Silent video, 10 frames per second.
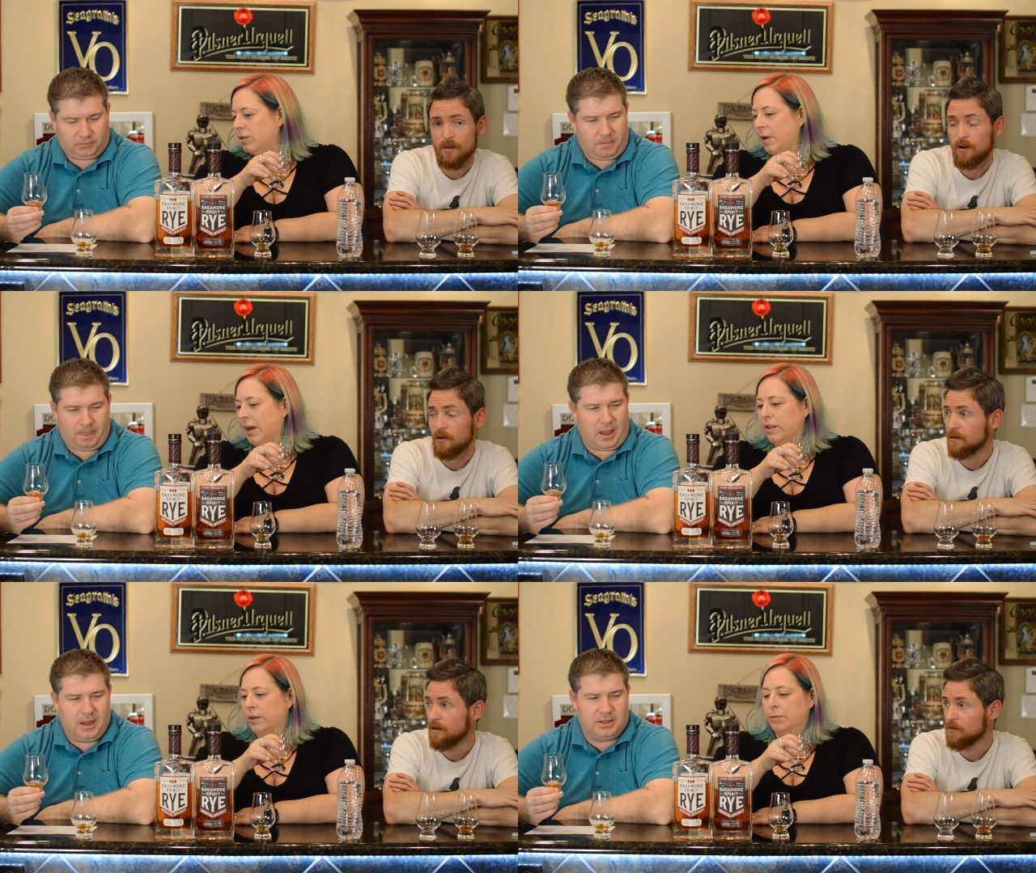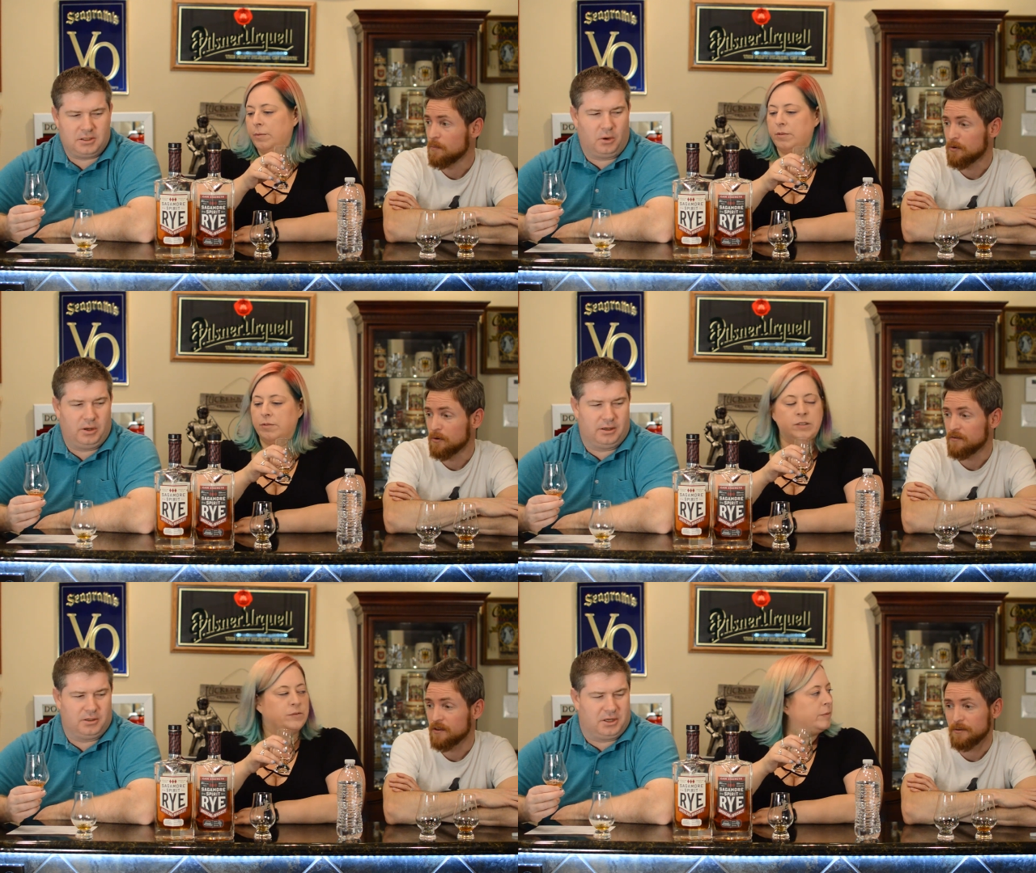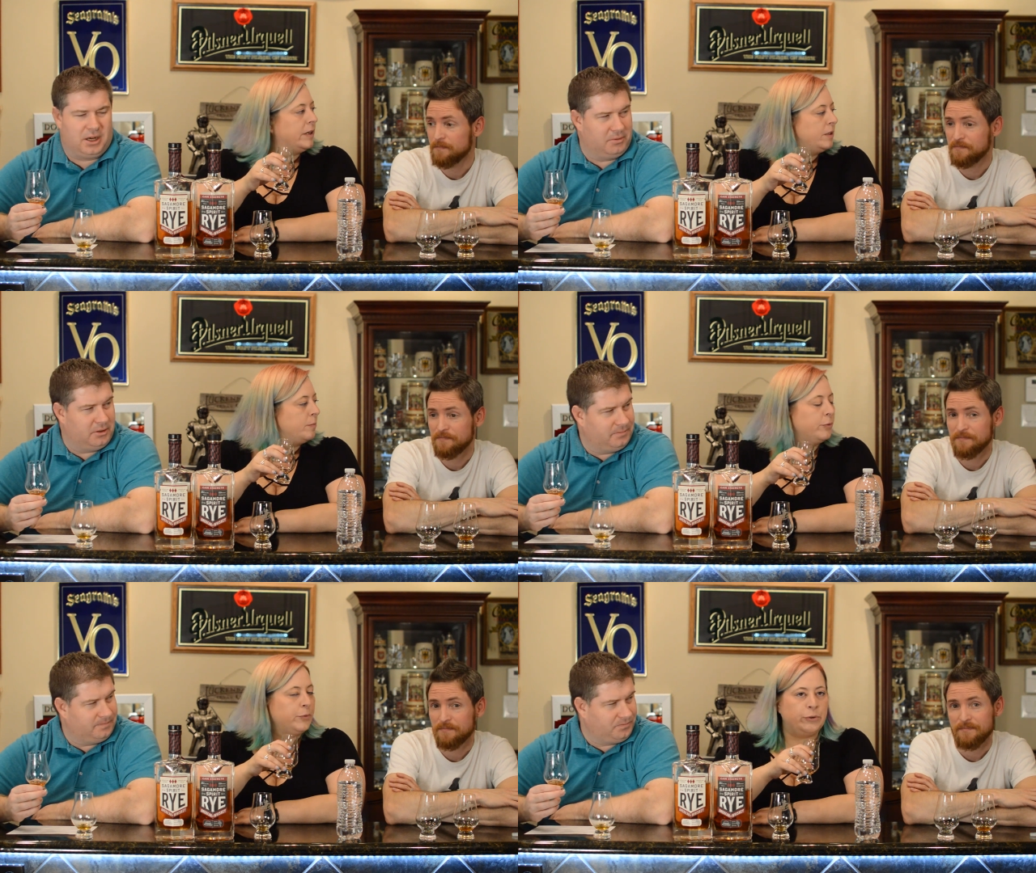Speaker 1: the regular. It's nowhere near as
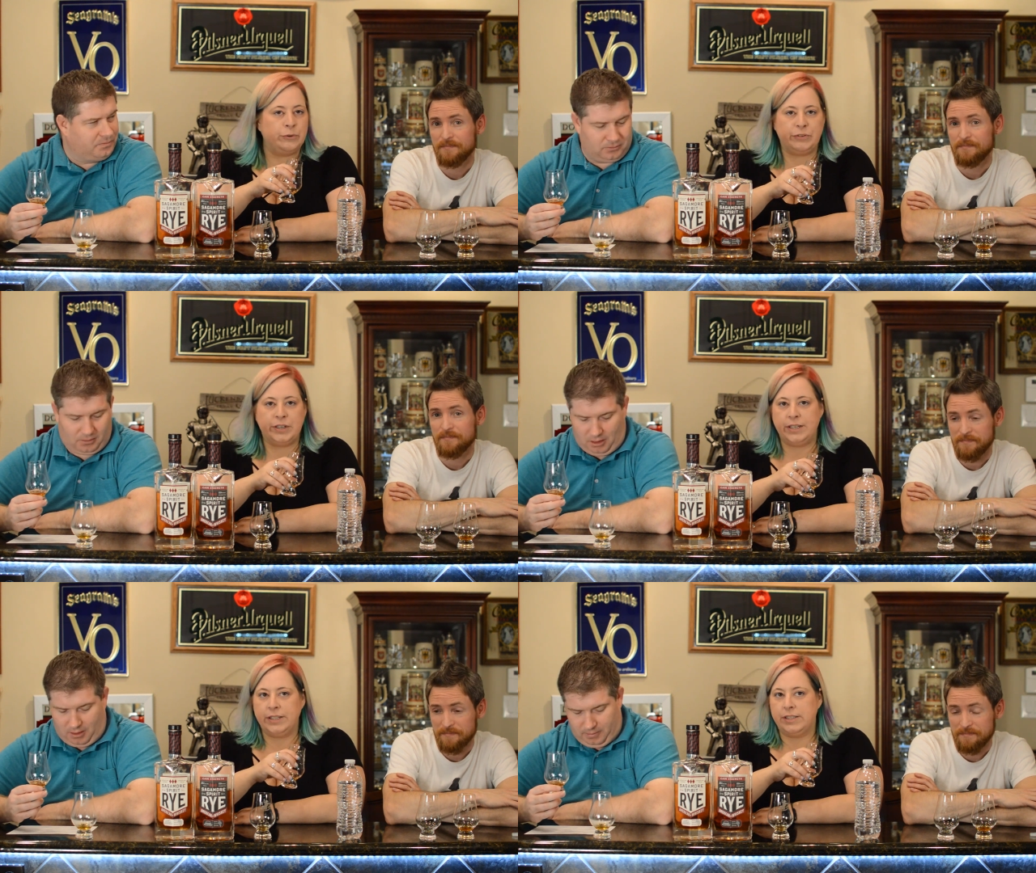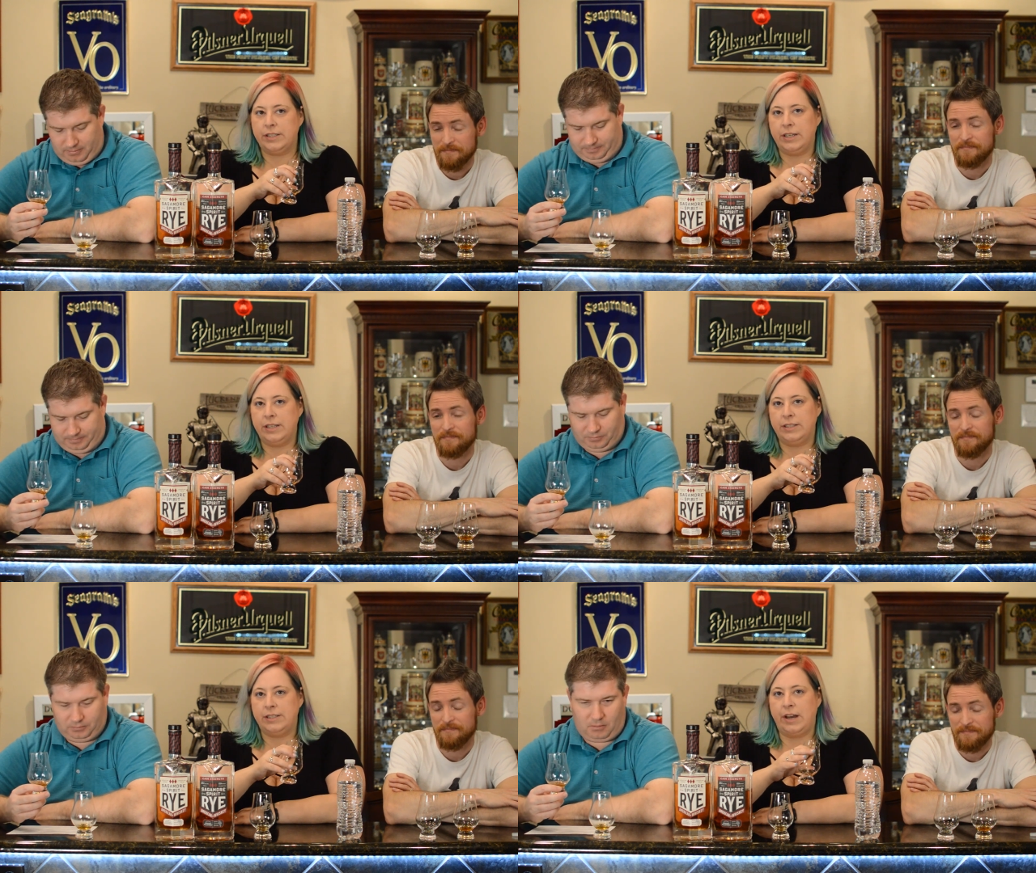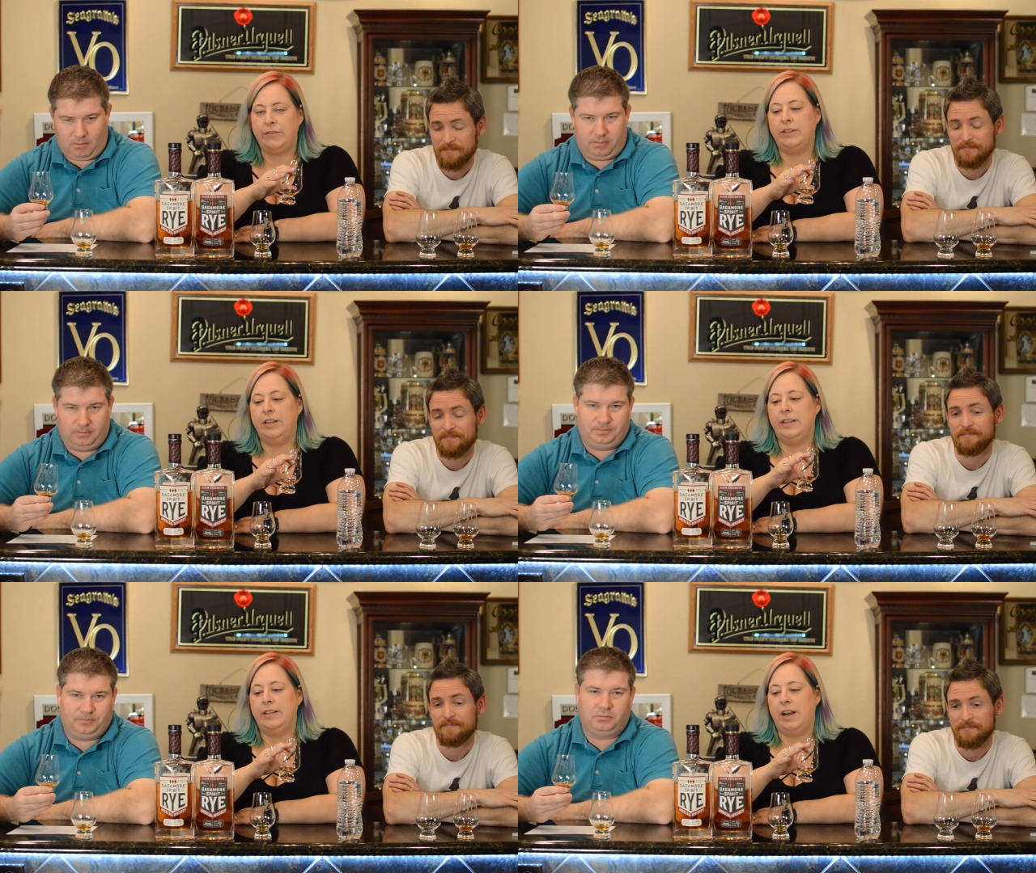dominant. The proof is is
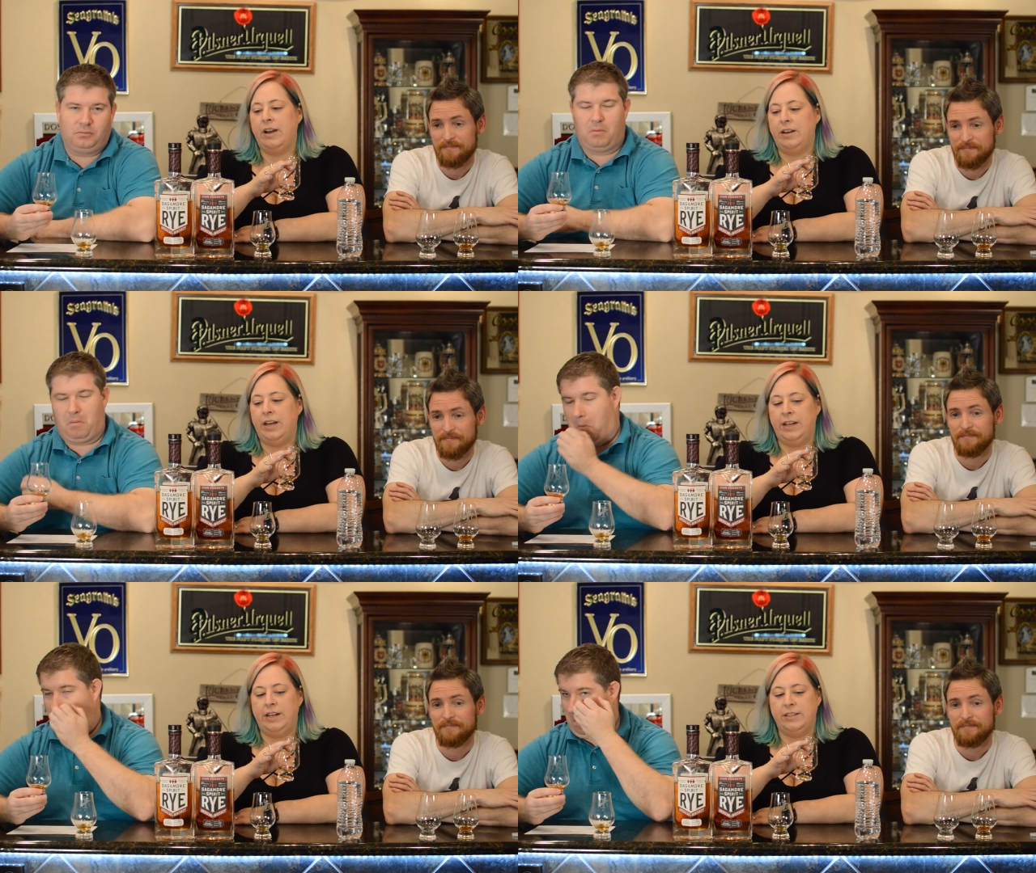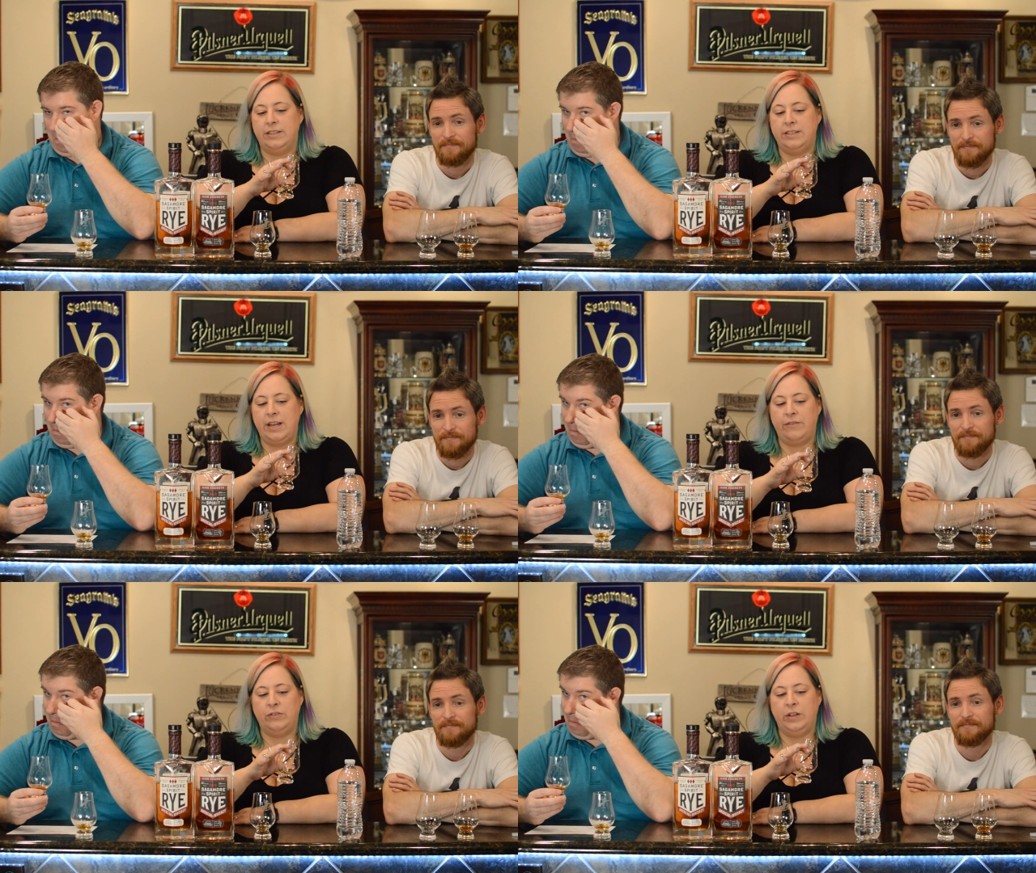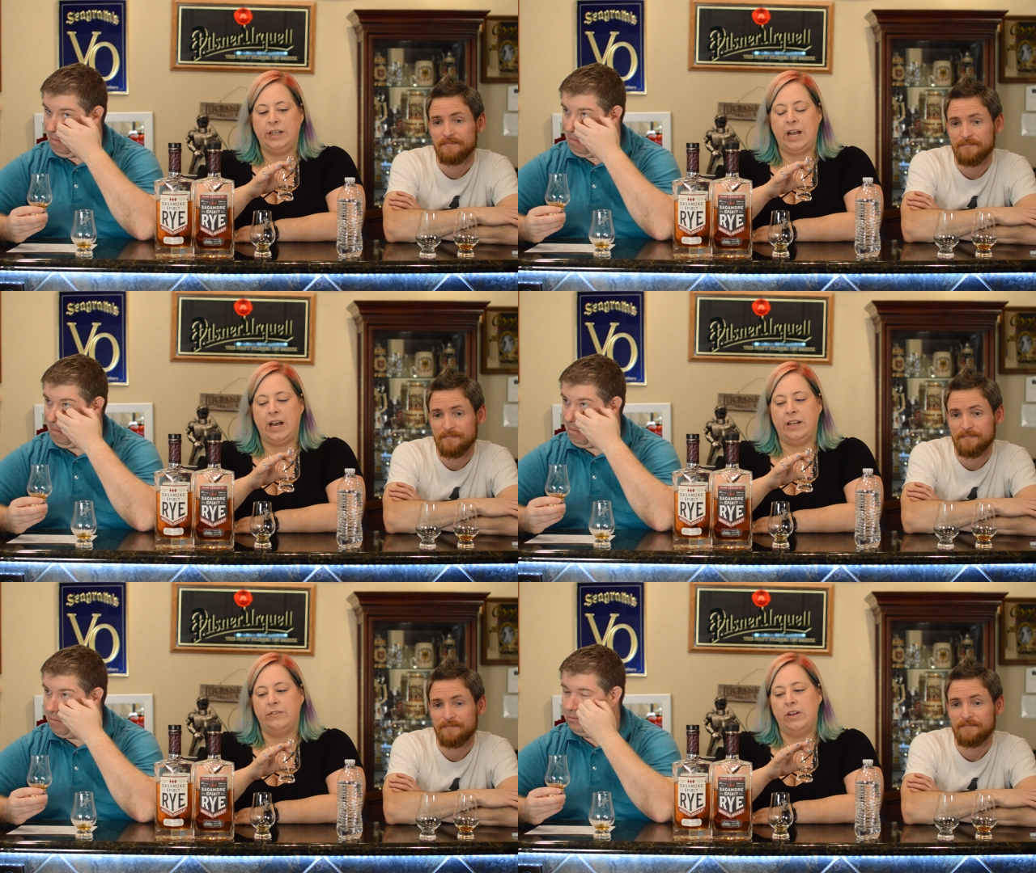definitely there, and it's definitely
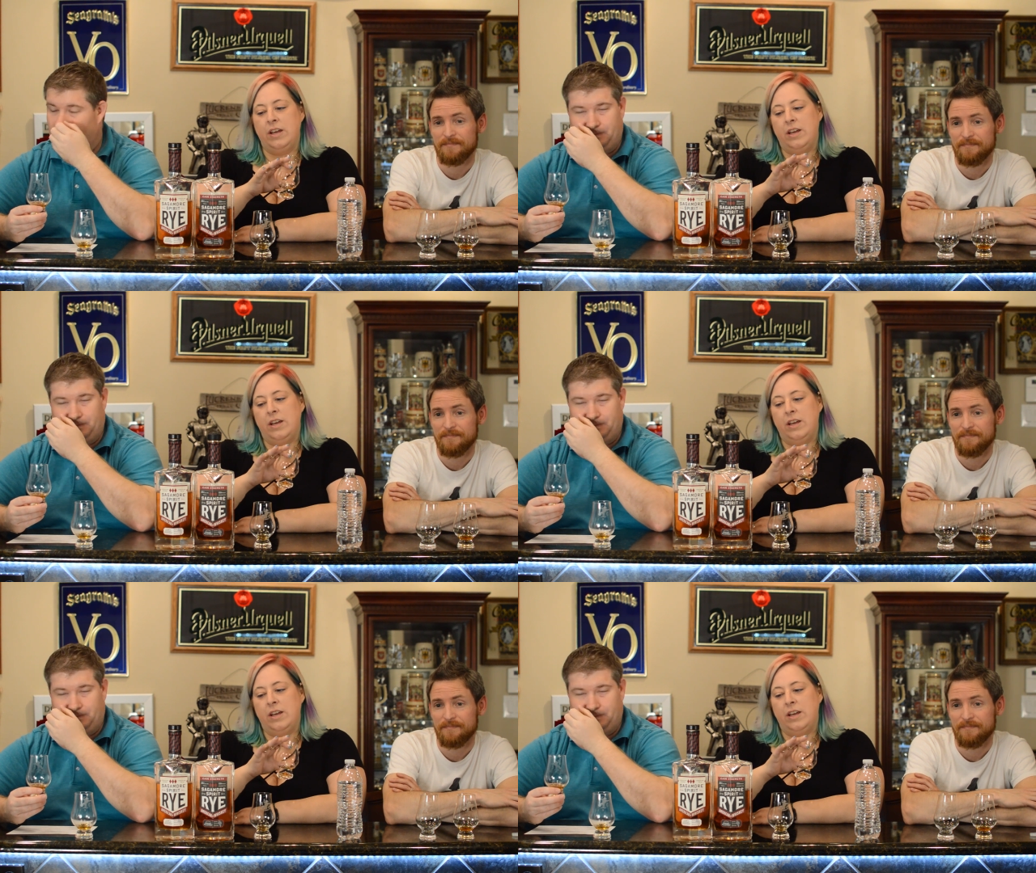kind of